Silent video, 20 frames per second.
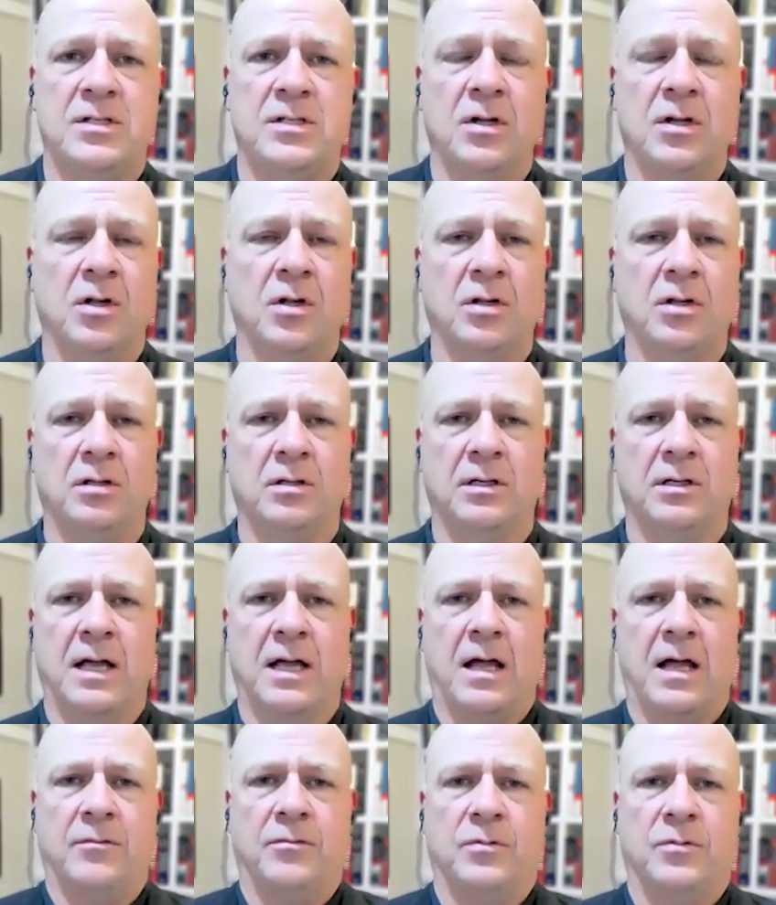still
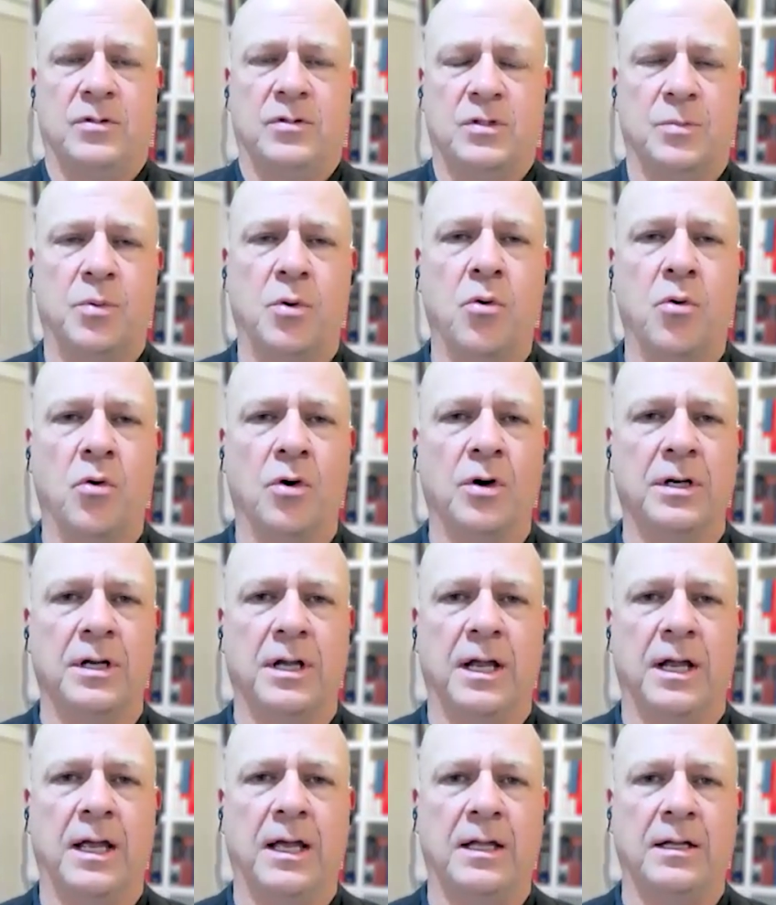got support
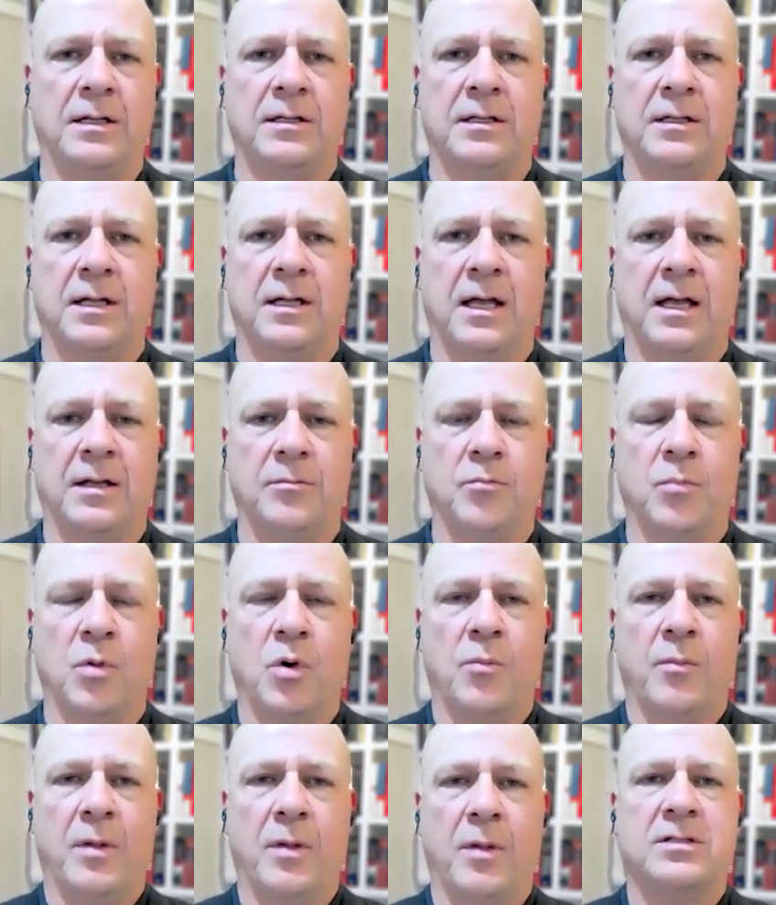and
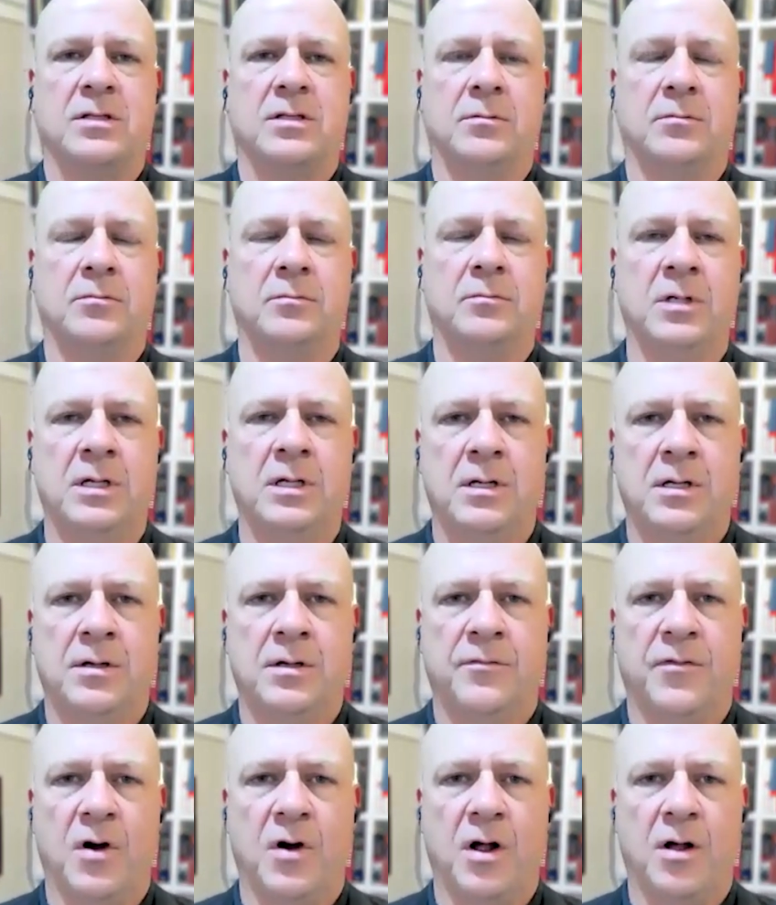momentum
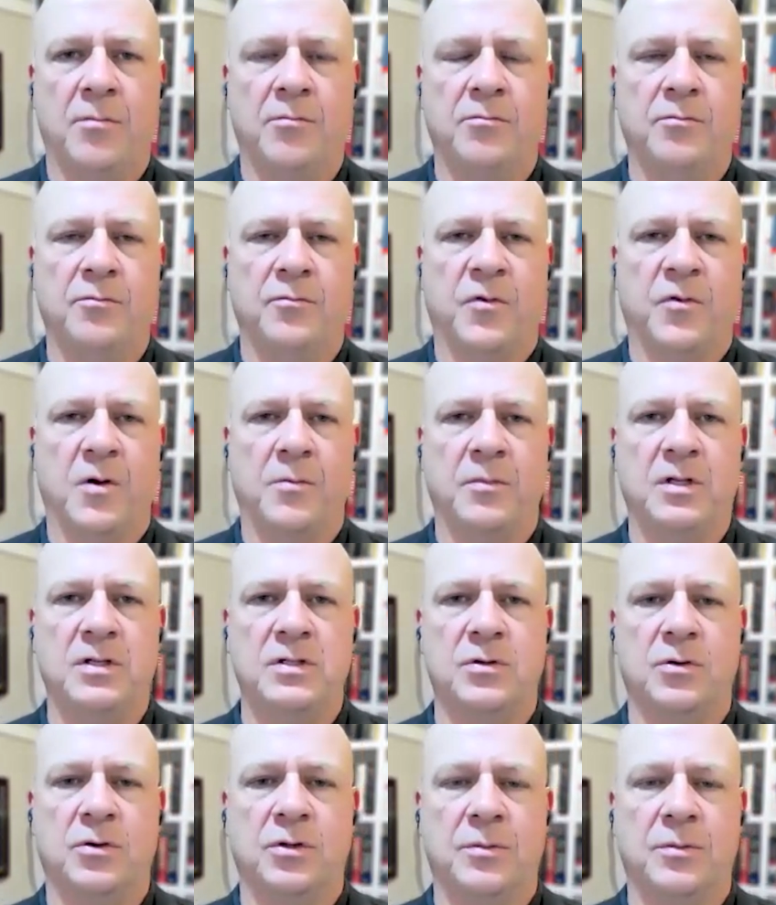from
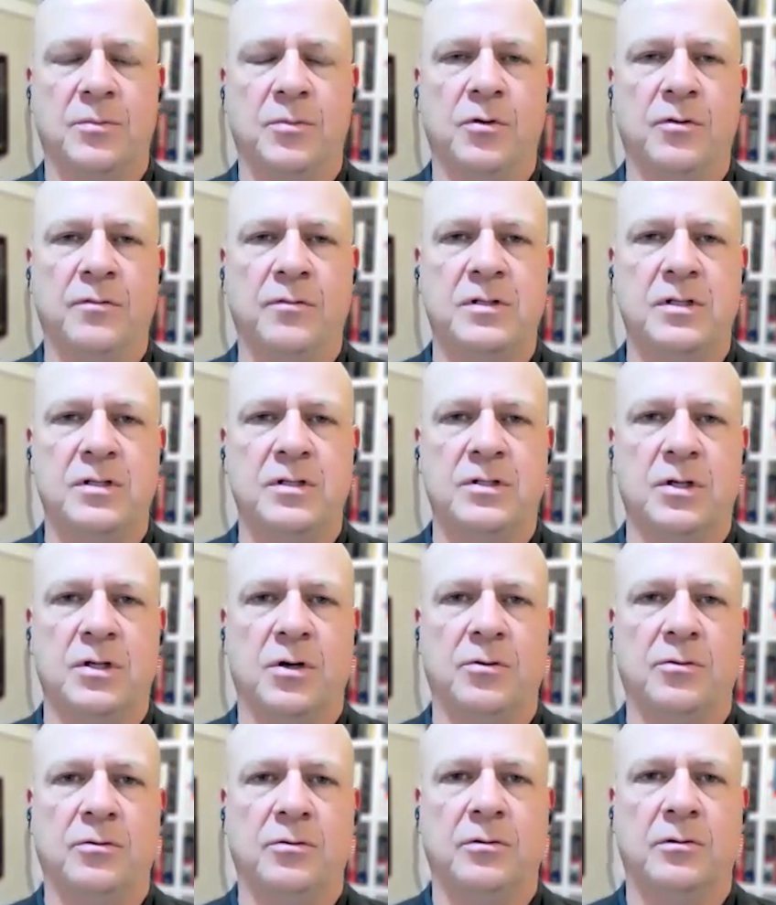his early moves. And
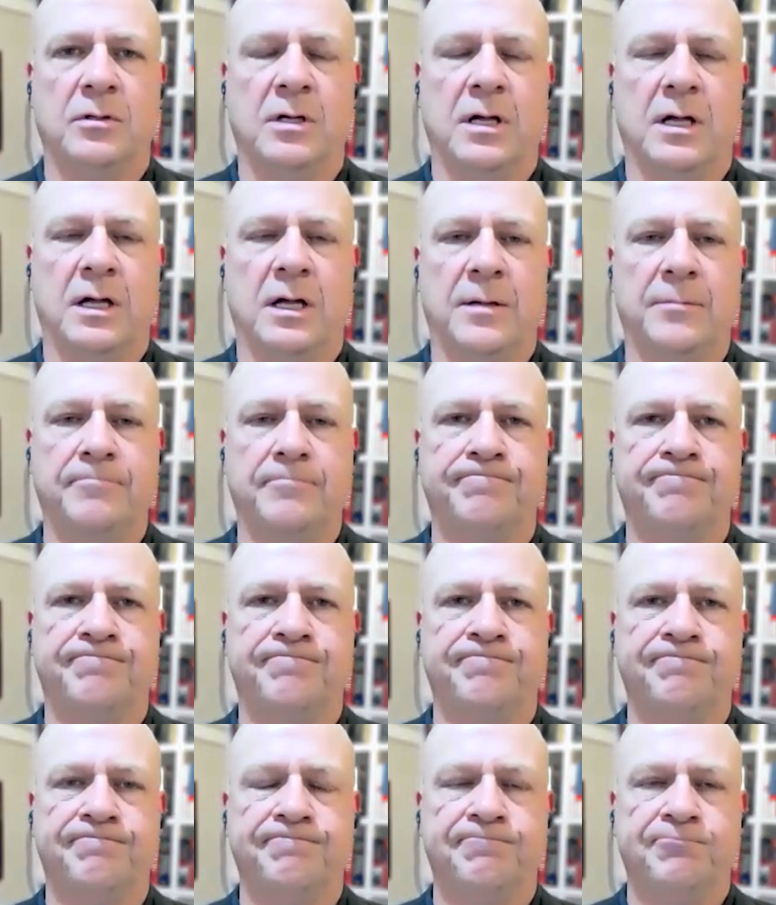so
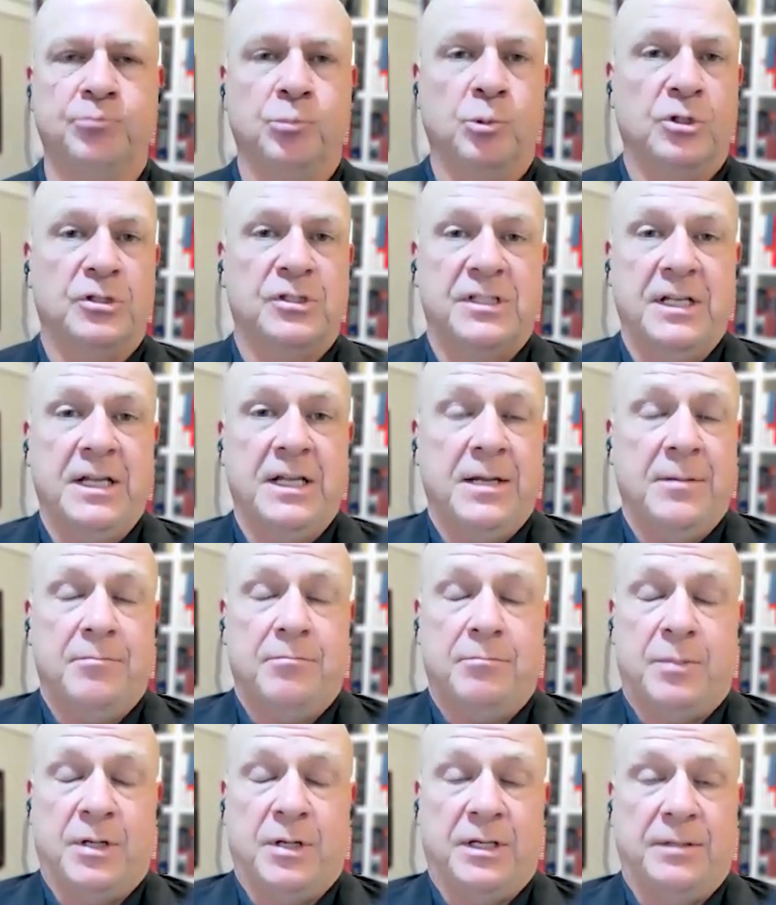we'll see.
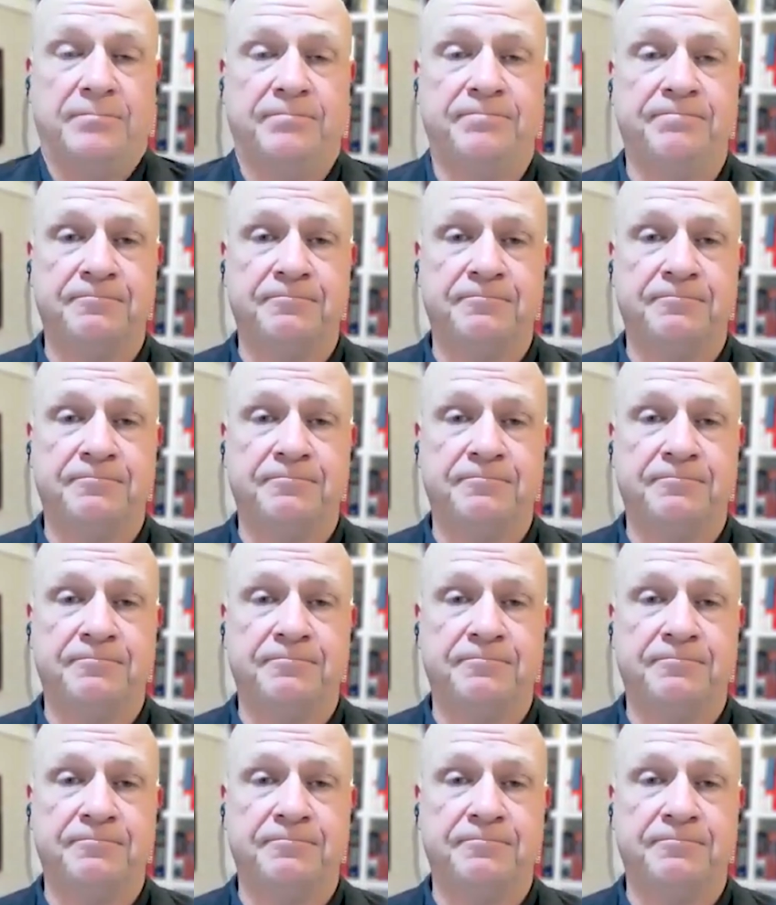But